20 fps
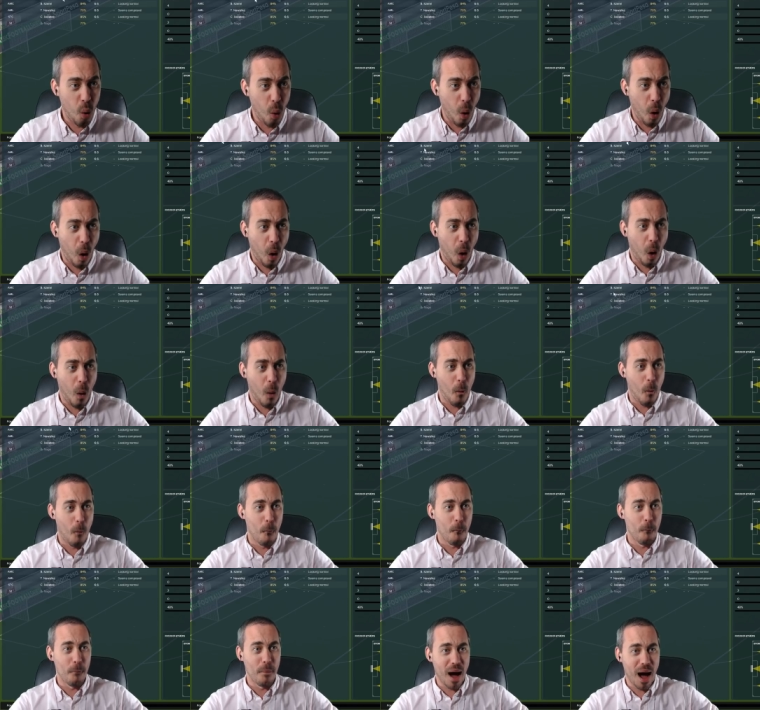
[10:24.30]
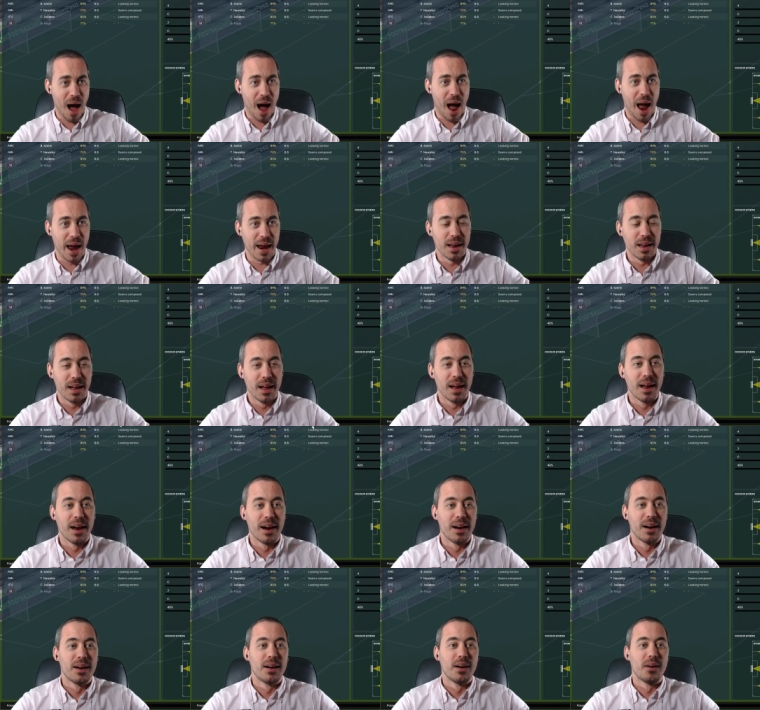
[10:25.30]
Oh my!
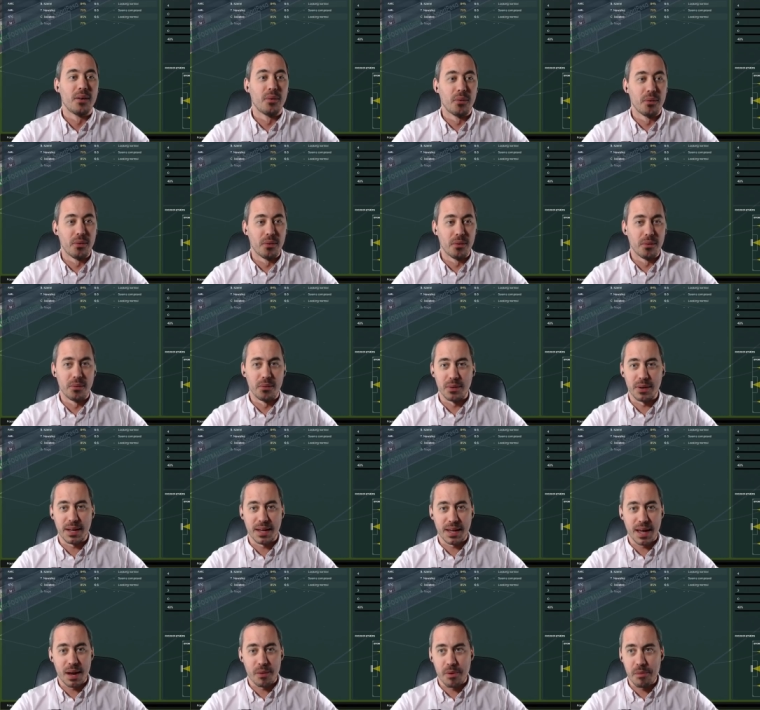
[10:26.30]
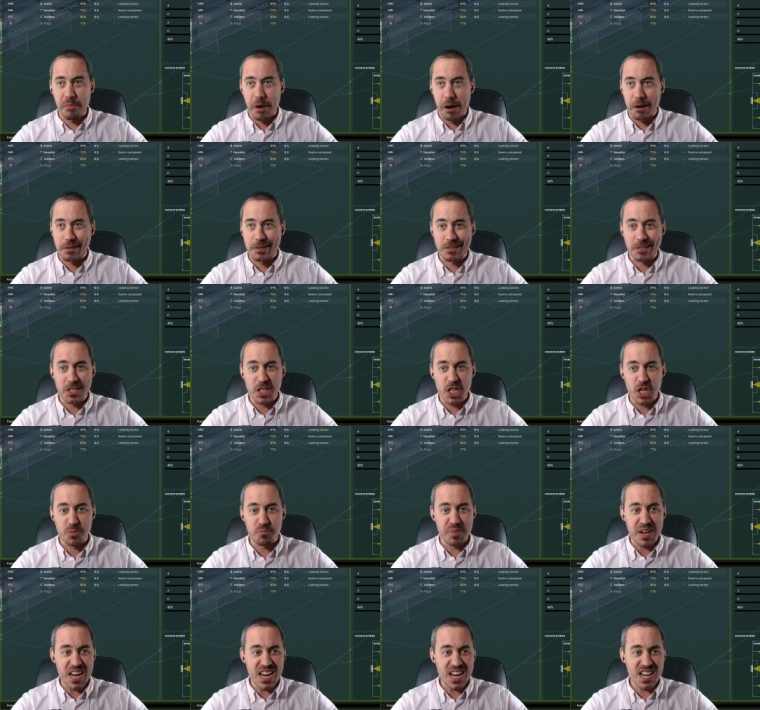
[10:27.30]
okay, we might need to
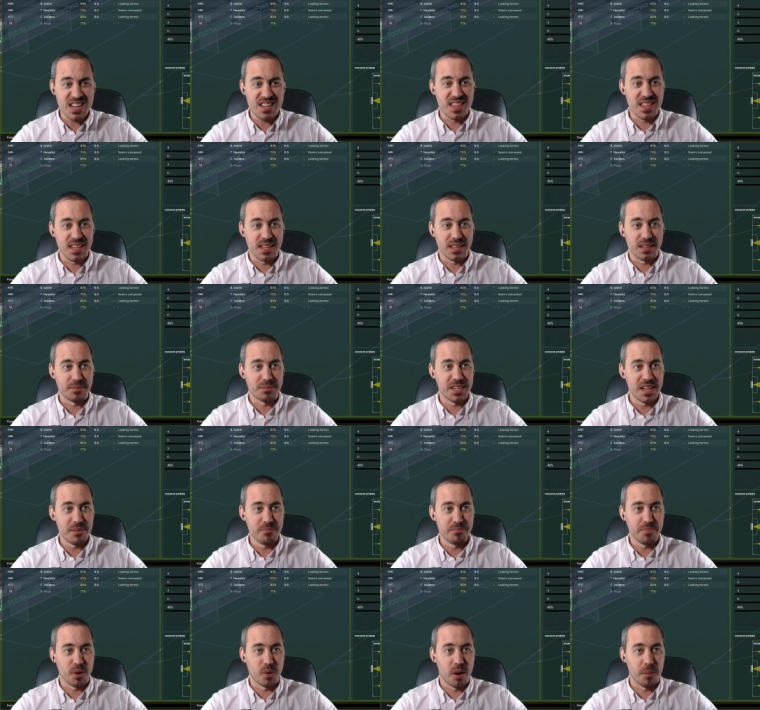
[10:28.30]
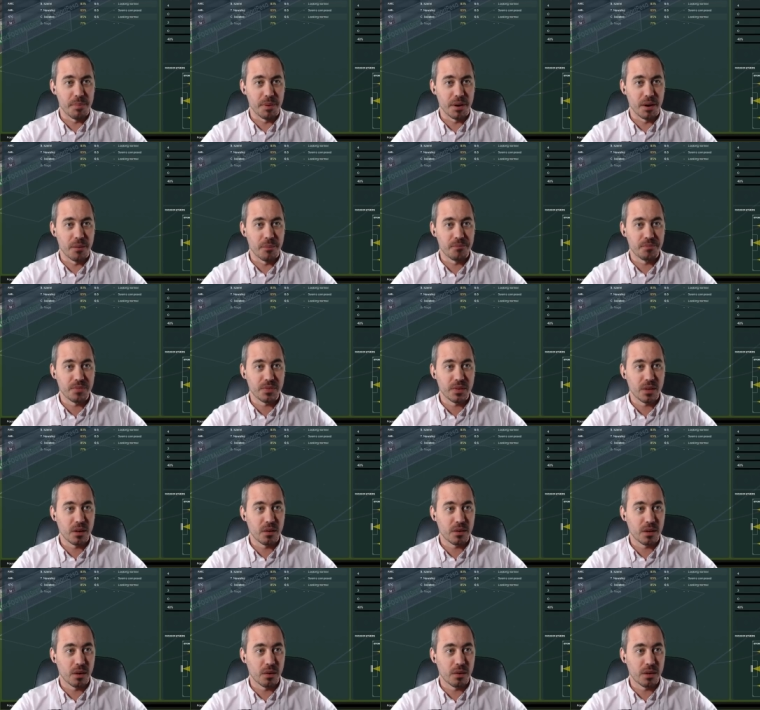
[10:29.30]
speed the tempo up here.
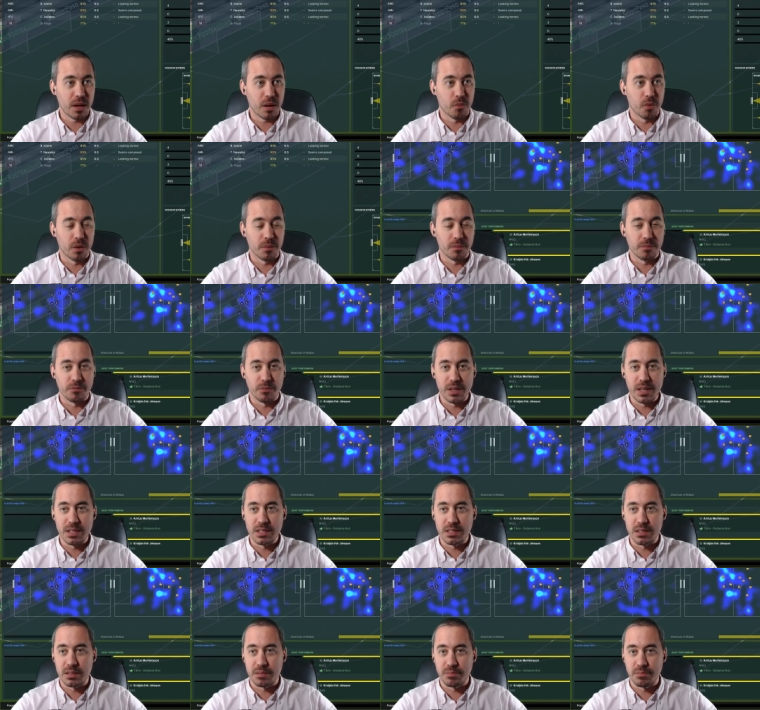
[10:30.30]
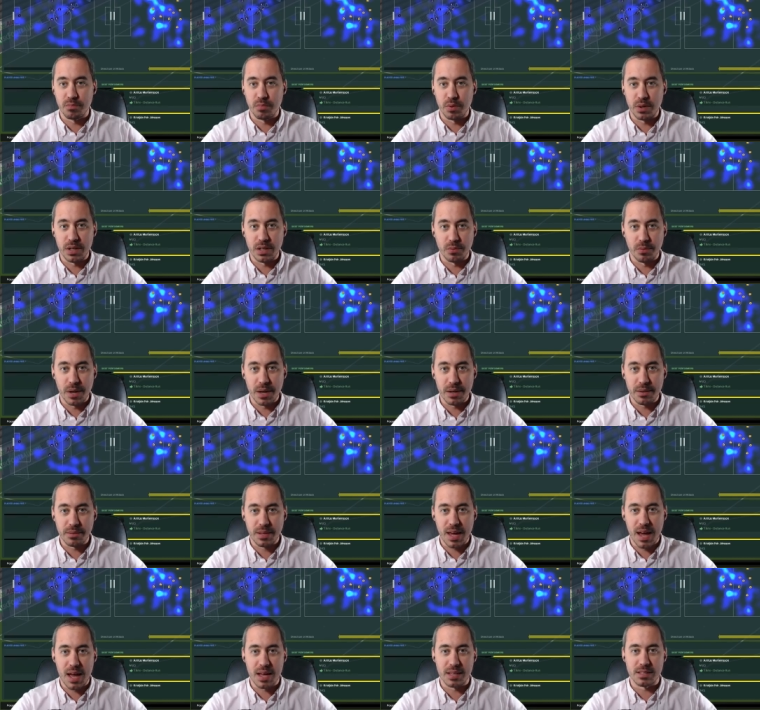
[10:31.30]
Okay, okay, we're we need to we need to what?
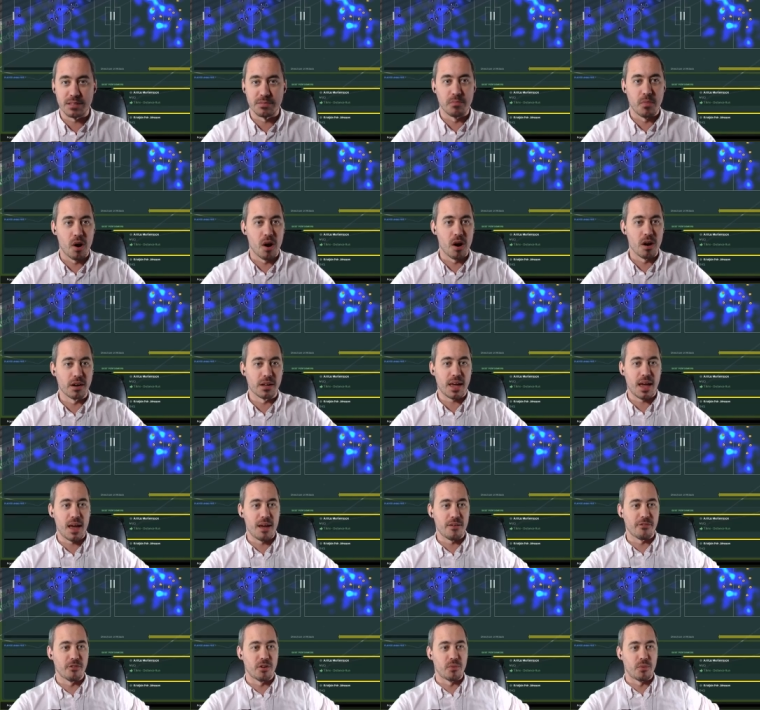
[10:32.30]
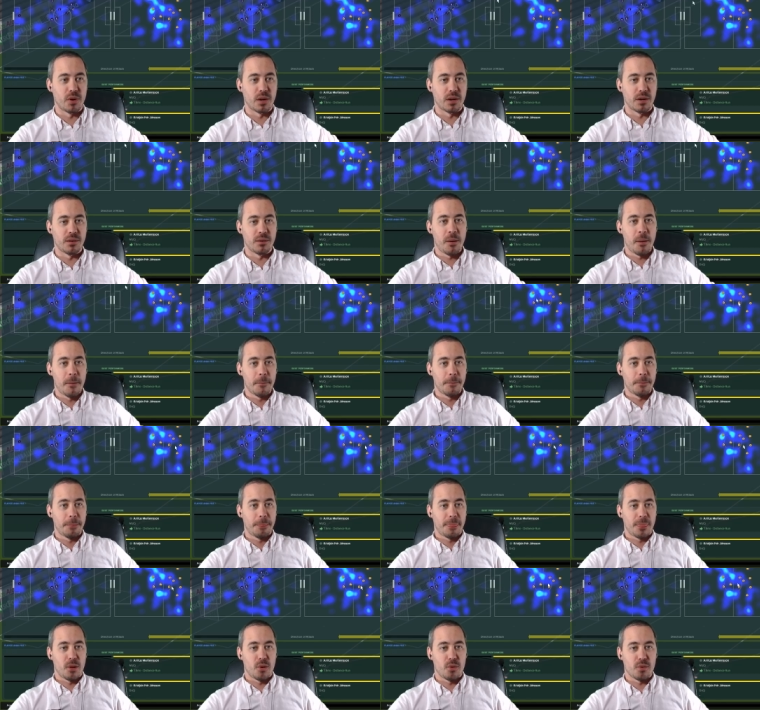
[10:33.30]
Yes, mark everyone.
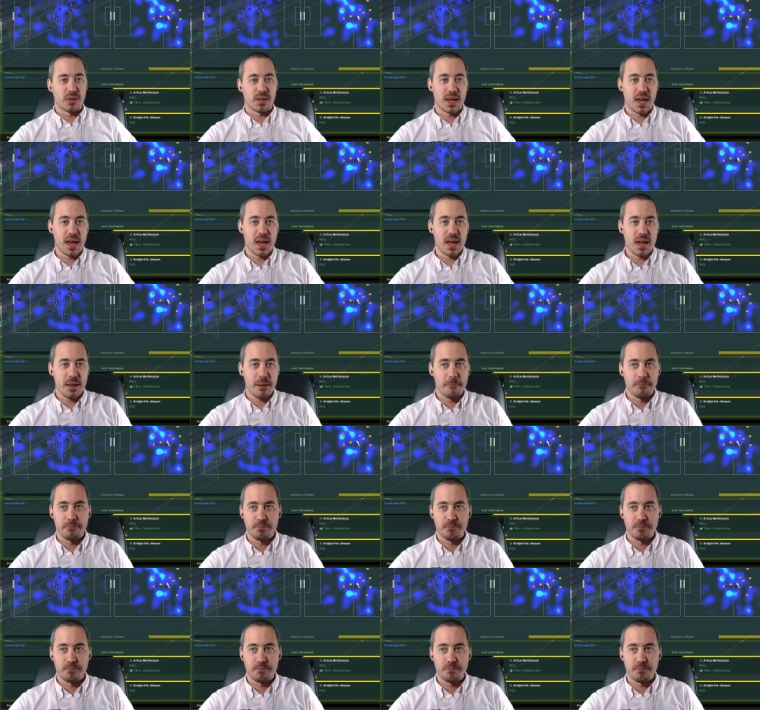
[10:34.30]
Okay.